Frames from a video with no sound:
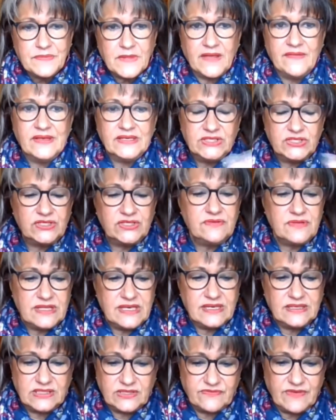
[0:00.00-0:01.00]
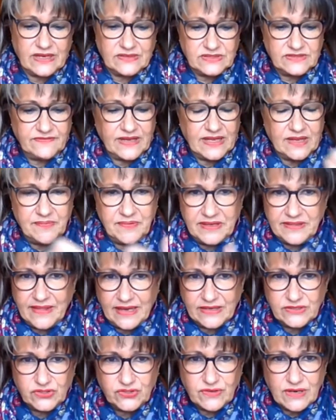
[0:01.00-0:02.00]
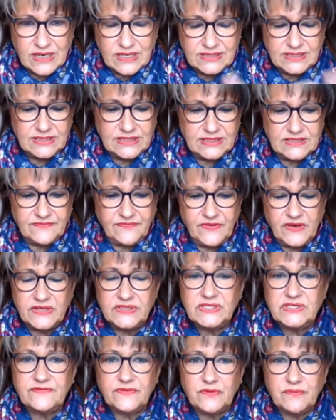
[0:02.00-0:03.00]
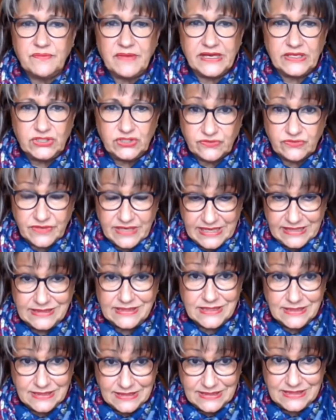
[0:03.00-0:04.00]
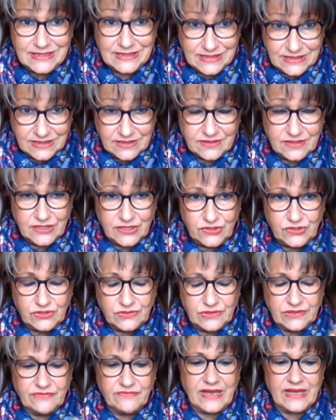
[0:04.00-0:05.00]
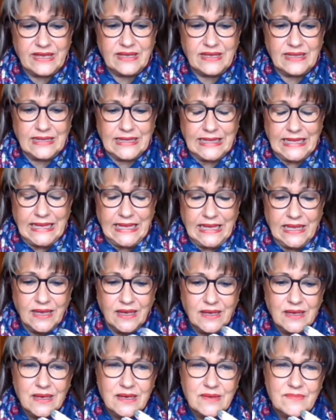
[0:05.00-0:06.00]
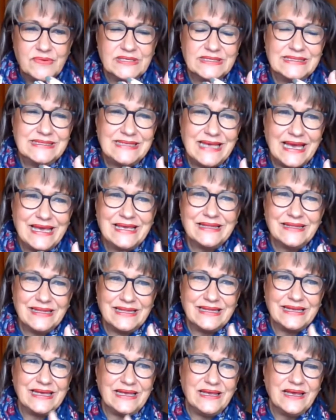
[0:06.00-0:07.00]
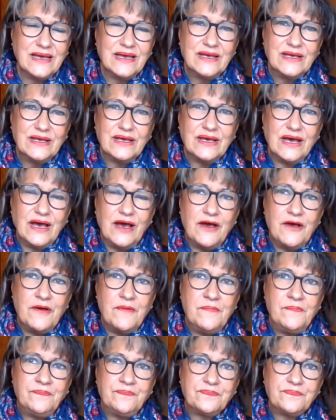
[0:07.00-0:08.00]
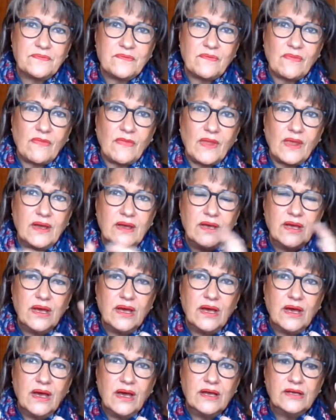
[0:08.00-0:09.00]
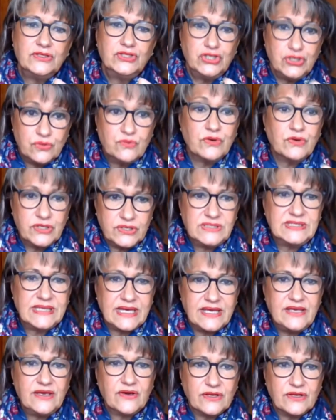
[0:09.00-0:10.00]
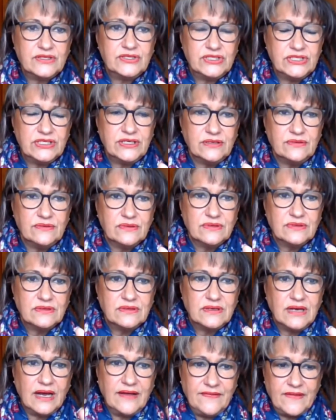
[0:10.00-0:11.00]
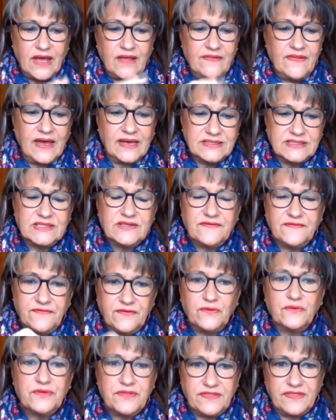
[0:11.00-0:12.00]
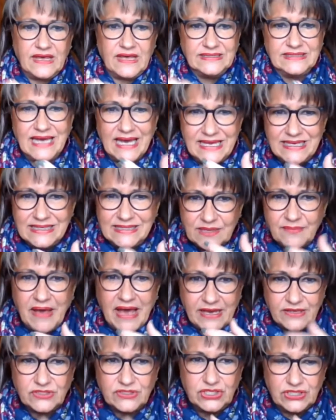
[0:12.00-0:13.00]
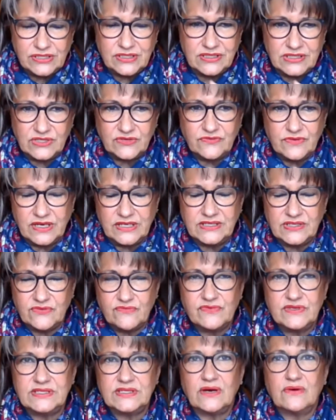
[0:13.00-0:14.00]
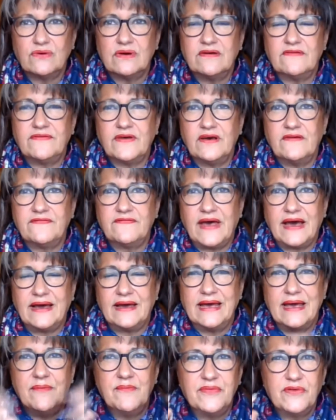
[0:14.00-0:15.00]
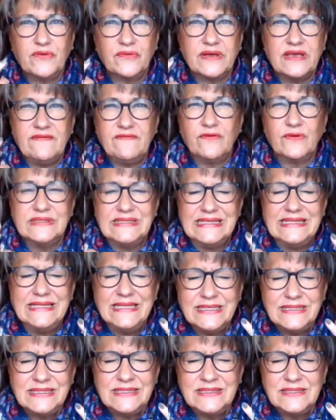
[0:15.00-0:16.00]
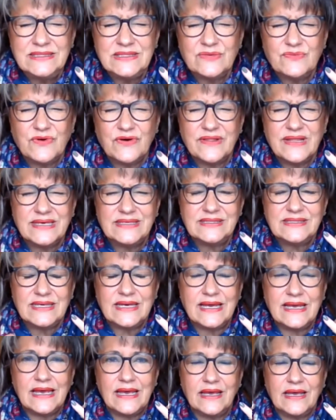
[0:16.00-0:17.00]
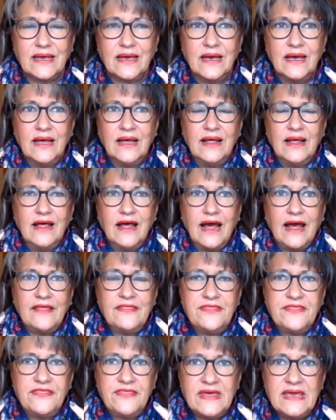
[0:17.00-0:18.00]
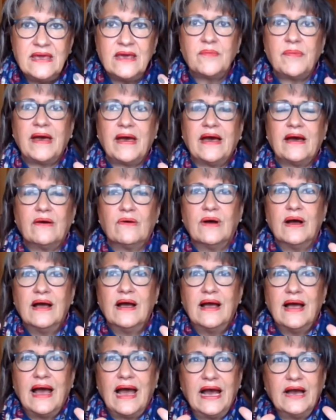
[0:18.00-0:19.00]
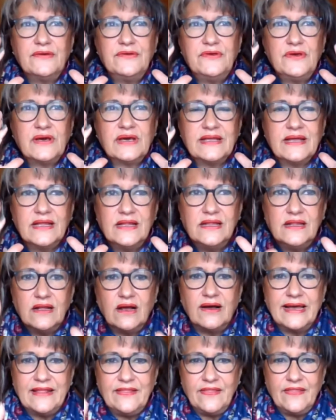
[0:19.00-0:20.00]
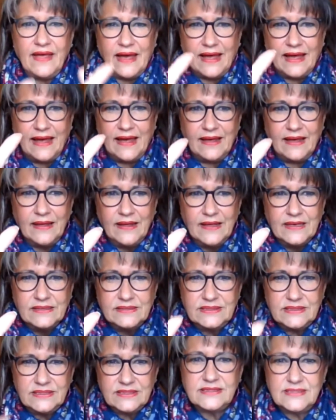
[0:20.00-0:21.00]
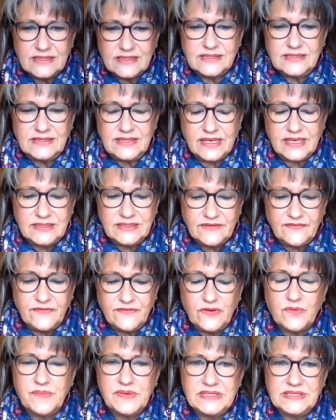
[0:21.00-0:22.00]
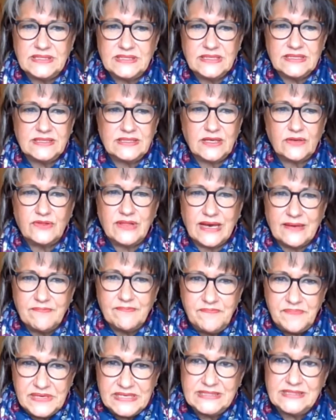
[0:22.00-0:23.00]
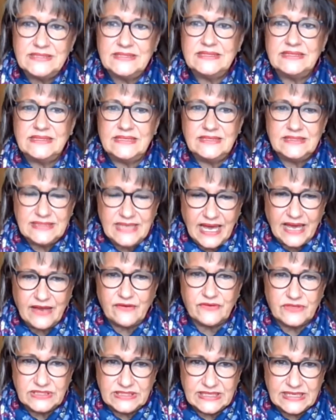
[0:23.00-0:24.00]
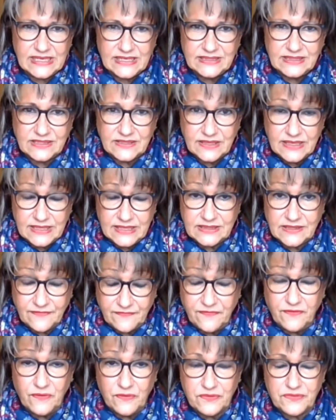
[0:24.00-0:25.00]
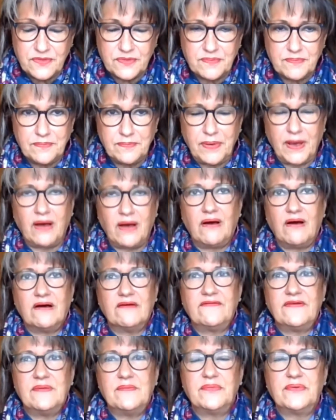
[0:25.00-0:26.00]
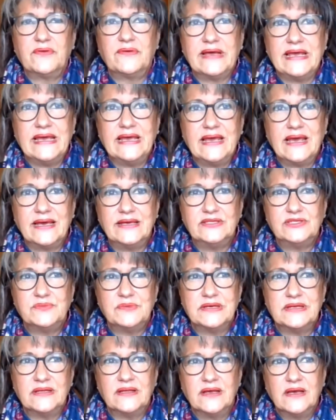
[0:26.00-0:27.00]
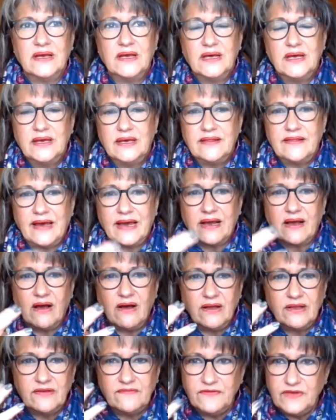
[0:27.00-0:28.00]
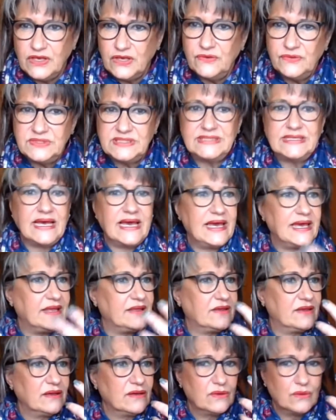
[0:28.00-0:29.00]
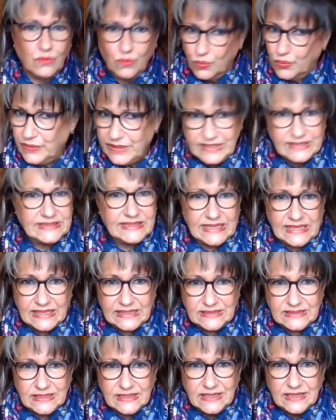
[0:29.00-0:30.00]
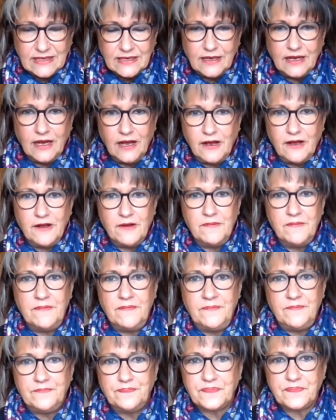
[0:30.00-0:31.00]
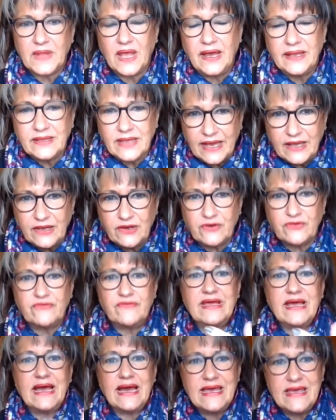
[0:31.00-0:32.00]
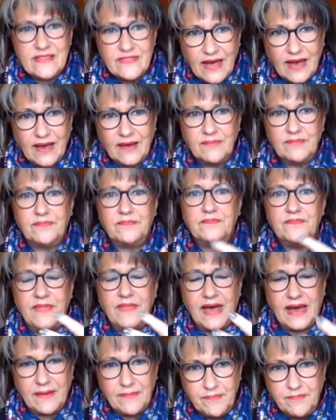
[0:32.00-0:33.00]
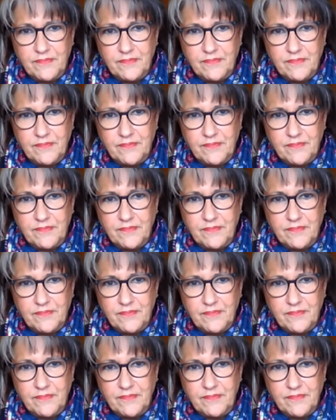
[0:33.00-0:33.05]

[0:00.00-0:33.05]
And there's two things around developing that trust. Is first of all, make sure it is consistent, that you do it regularly. But secondly, do what you say you're going to do. And that's the fourth thing. Take some action as a result of that employee voice. Listen to what they're saying and think about how you can align that to the success of your business. So that business integrity is the fourth part of employee engagement. That kind of, you said, we did, and create that